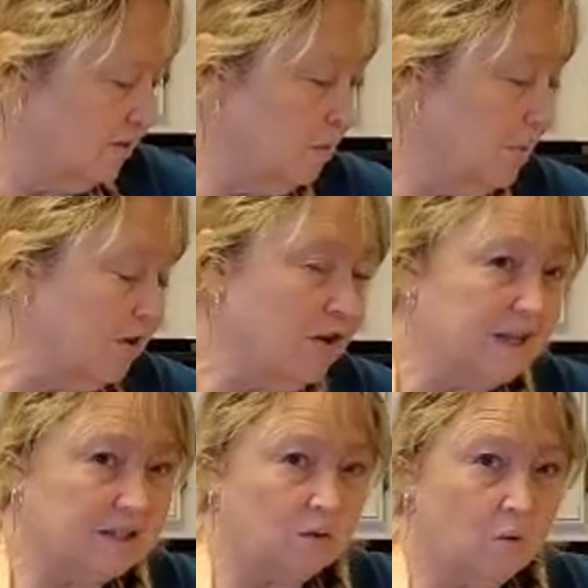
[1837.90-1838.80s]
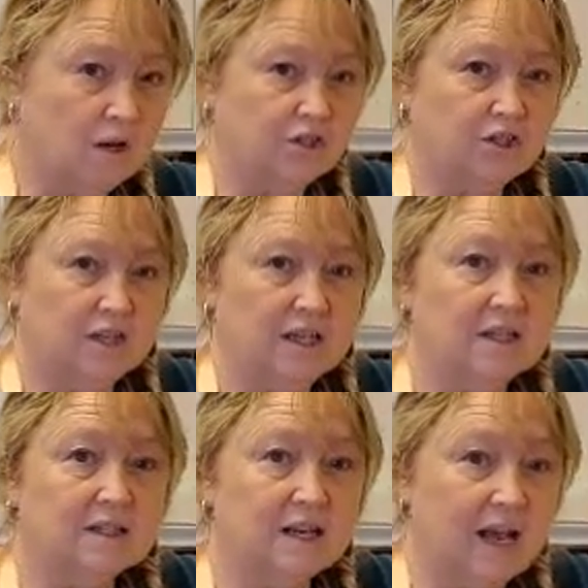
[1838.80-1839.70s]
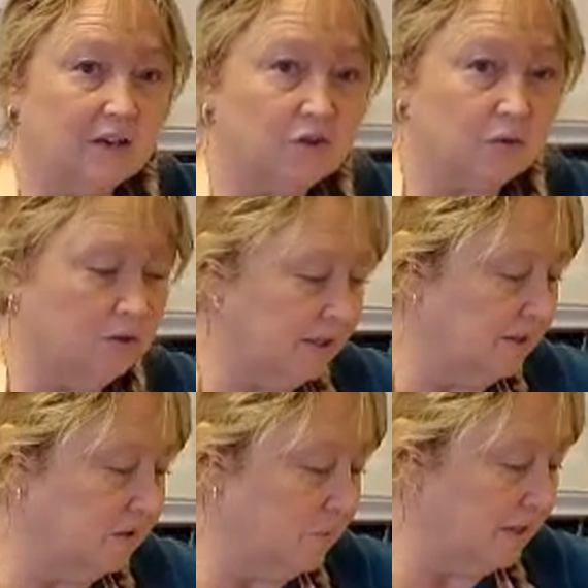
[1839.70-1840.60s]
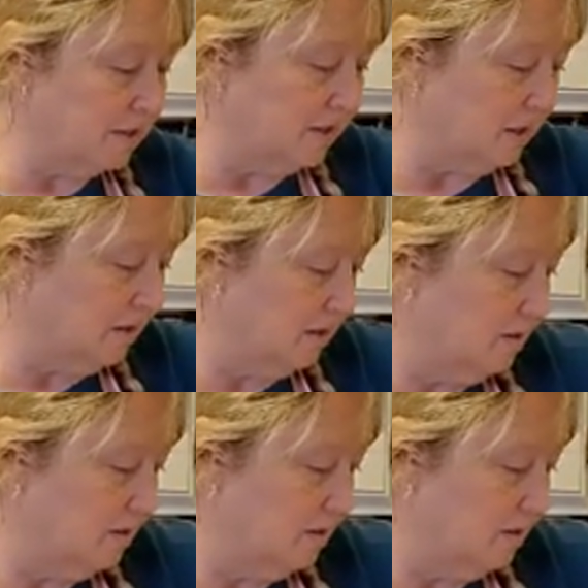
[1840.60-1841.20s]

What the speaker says: So butternut squash is naturally sweet.